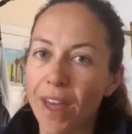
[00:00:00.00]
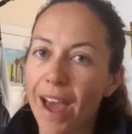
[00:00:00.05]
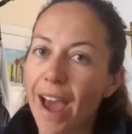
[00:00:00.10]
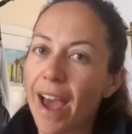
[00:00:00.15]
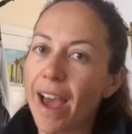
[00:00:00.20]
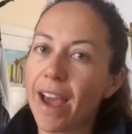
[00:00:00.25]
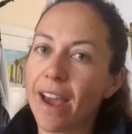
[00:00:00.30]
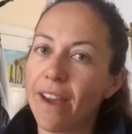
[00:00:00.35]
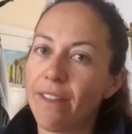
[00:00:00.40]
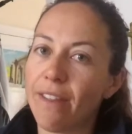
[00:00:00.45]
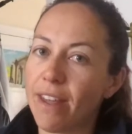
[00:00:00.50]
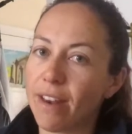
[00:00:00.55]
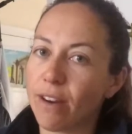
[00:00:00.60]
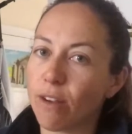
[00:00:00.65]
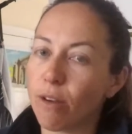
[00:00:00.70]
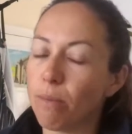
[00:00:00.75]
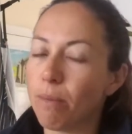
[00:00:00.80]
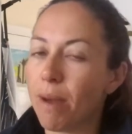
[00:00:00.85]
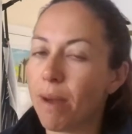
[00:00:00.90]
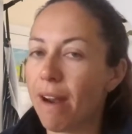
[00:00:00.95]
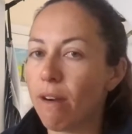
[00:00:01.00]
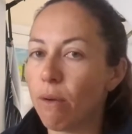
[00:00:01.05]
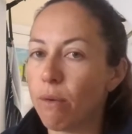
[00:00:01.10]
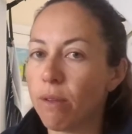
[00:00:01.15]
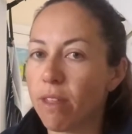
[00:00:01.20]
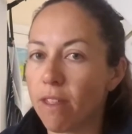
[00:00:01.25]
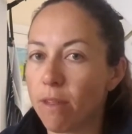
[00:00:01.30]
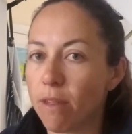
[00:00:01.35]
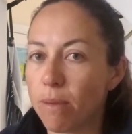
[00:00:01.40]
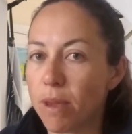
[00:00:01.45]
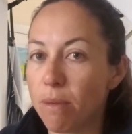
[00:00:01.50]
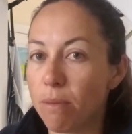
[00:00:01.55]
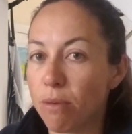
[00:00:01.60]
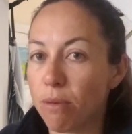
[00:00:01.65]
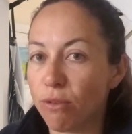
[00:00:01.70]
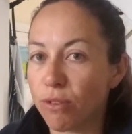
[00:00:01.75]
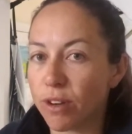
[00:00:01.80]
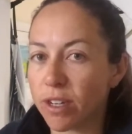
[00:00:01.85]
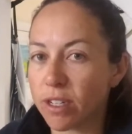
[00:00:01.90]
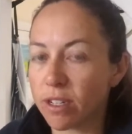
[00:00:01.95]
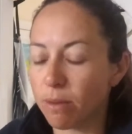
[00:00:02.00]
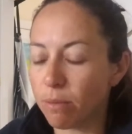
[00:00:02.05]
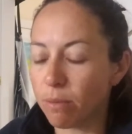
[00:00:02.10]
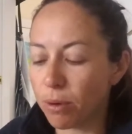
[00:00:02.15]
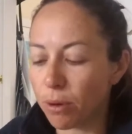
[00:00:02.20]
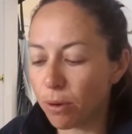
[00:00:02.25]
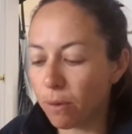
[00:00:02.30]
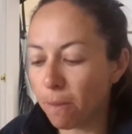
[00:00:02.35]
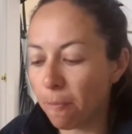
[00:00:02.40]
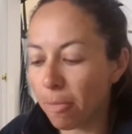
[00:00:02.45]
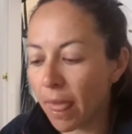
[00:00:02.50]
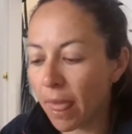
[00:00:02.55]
that and then compare it with other people, for example.